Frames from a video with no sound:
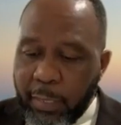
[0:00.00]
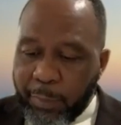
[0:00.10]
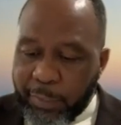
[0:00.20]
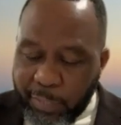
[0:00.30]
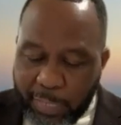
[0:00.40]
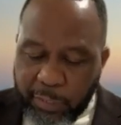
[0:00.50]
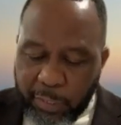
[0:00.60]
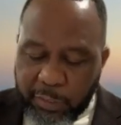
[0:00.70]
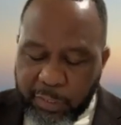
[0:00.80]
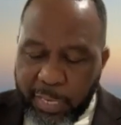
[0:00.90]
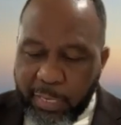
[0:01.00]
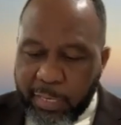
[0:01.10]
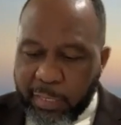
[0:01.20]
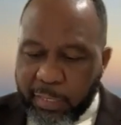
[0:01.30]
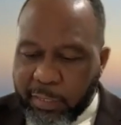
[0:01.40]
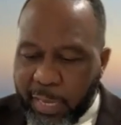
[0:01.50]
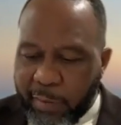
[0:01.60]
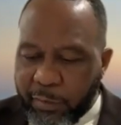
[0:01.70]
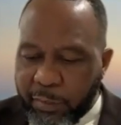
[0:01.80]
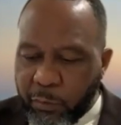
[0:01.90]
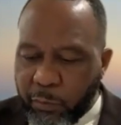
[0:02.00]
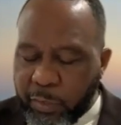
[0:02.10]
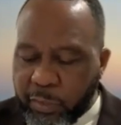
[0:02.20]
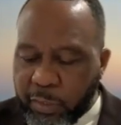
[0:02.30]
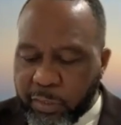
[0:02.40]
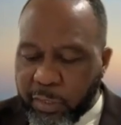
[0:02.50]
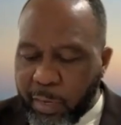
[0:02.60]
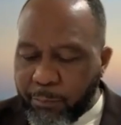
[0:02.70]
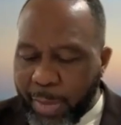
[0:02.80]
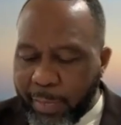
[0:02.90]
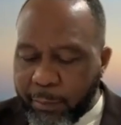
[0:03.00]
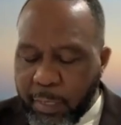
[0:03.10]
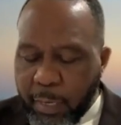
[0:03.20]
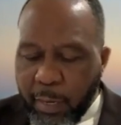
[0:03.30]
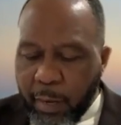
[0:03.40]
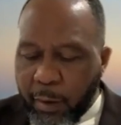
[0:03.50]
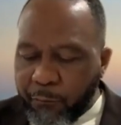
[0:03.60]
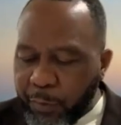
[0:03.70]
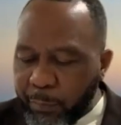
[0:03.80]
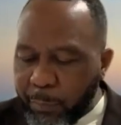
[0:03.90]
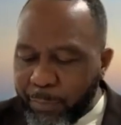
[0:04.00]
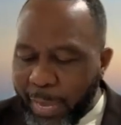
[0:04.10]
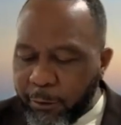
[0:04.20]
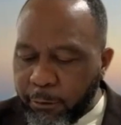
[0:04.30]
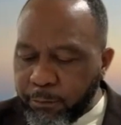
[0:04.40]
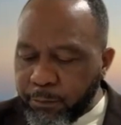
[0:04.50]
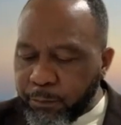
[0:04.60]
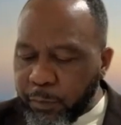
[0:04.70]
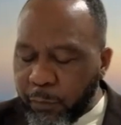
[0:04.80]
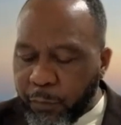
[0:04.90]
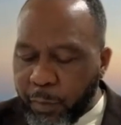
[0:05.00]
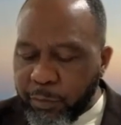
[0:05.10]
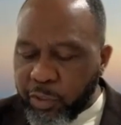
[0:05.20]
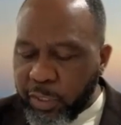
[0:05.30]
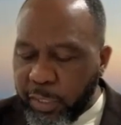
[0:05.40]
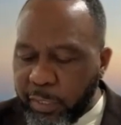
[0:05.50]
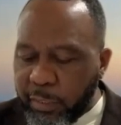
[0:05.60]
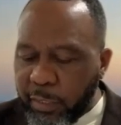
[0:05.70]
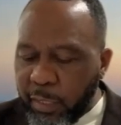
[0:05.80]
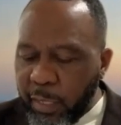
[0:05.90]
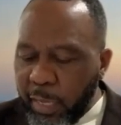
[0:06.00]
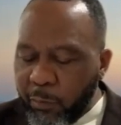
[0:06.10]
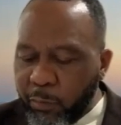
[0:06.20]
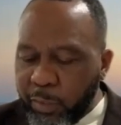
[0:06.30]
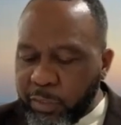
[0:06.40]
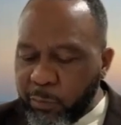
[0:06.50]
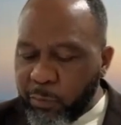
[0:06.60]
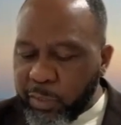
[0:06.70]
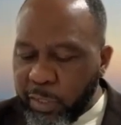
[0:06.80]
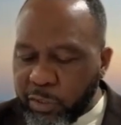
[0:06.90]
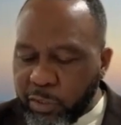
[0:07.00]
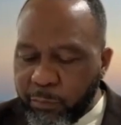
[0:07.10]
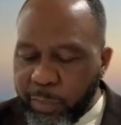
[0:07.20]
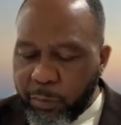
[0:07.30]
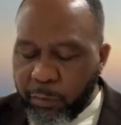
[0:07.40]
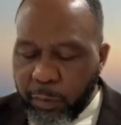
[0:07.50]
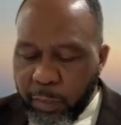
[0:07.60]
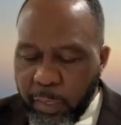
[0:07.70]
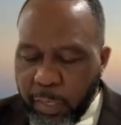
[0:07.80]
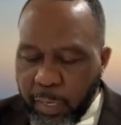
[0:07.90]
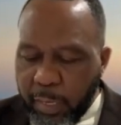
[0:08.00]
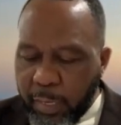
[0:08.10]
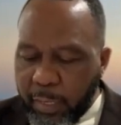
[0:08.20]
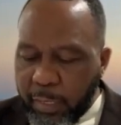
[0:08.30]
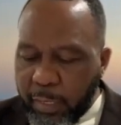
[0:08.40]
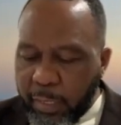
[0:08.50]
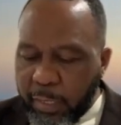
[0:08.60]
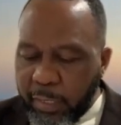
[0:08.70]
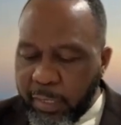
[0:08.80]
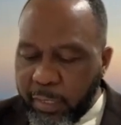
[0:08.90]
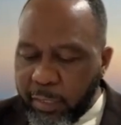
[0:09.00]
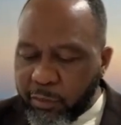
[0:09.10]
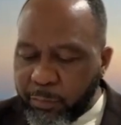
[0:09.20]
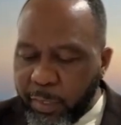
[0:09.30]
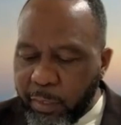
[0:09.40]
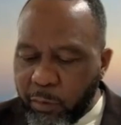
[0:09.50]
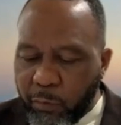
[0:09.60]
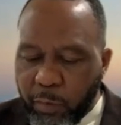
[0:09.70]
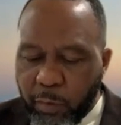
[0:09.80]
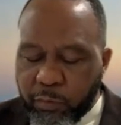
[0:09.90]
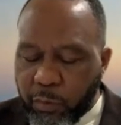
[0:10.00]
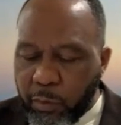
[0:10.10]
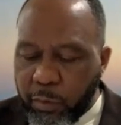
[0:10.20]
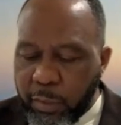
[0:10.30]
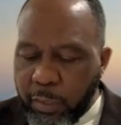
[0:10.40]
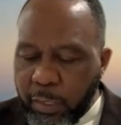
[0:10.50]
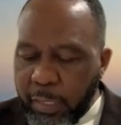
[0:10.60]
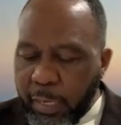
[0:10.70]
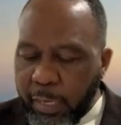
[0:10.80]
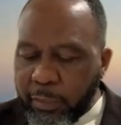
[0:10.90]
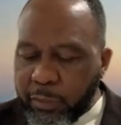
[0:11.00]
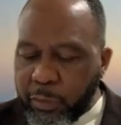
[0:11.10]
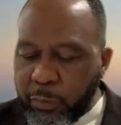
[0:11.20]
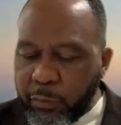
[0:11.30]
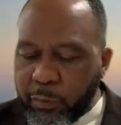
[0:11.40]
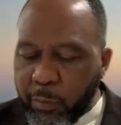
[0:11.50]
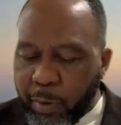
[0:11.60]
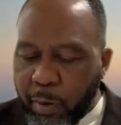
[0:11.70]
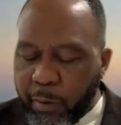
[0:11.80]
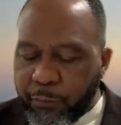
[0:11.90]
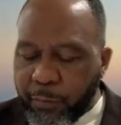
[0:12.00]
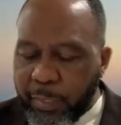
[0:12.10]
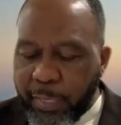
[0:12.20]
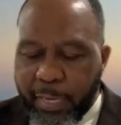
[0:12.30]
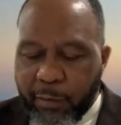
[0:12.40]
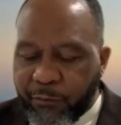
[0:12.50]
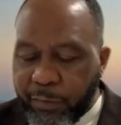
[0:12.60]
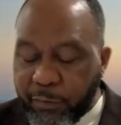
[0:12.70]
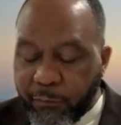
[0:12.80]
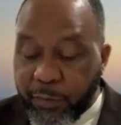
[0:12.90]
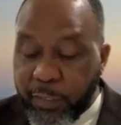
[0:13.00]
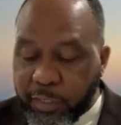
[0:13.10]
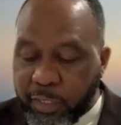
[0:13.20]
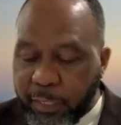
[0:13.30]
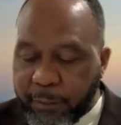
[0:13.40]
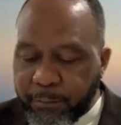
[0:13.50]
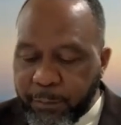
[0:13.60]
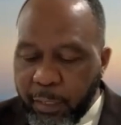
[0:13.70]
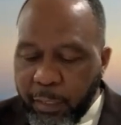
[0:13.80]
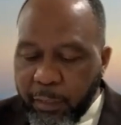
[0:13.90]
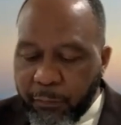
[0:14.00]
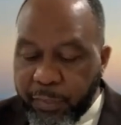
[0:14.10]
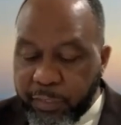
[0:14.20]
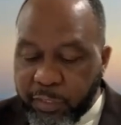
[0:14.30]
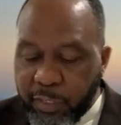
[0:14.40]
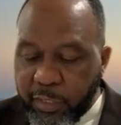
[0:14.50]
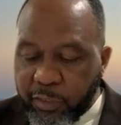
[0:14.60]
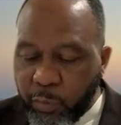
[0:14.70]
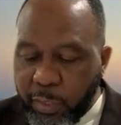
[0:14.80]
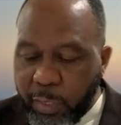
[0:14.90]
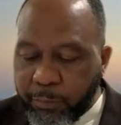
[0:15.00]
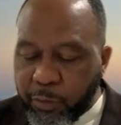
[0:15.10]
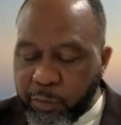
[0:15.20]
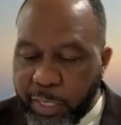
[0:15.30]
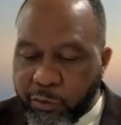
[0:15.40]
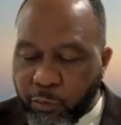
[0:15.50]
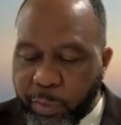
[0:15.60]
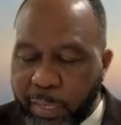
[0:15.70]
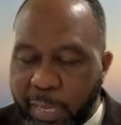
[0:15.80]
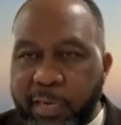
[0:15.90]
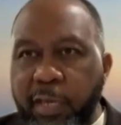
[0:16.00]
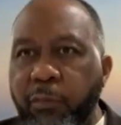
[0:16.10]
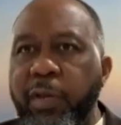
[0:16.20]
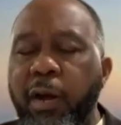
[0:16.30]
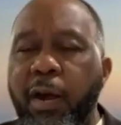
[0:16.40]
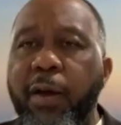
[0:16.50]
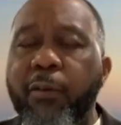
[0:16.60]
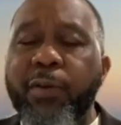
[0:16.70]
But you got to understand it is David who has just come back uh, from a battle, from a scene in which he was instrumental uh, he and his men who had rose early uh, to depart from the land of Philistine. The Philistines went up to Jezreel. And here we are.